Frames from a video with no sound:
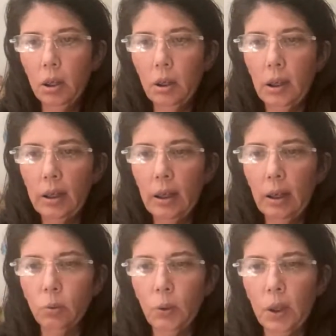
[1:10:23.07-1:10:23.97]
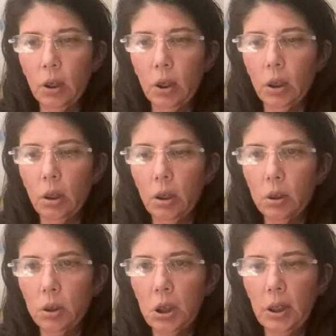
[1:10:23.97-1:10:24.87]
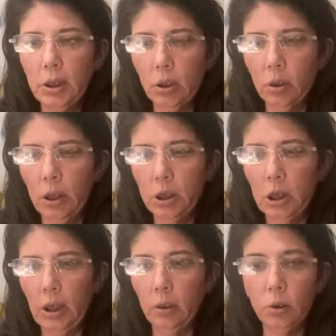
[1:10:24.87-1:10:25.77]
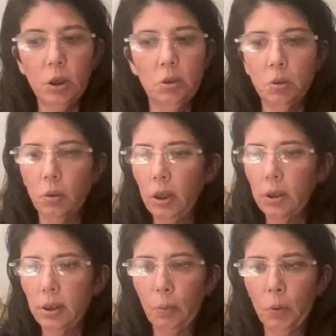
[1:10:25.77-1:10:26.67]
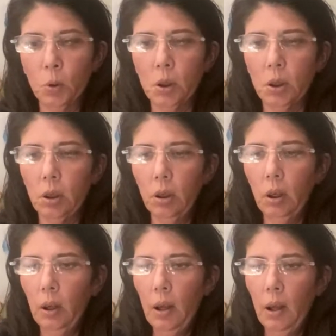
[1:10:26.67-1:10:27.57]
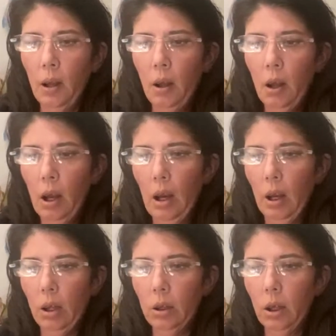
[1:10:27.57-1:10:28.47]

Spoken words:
connect with her. She has a great channel. She's a great supporter. And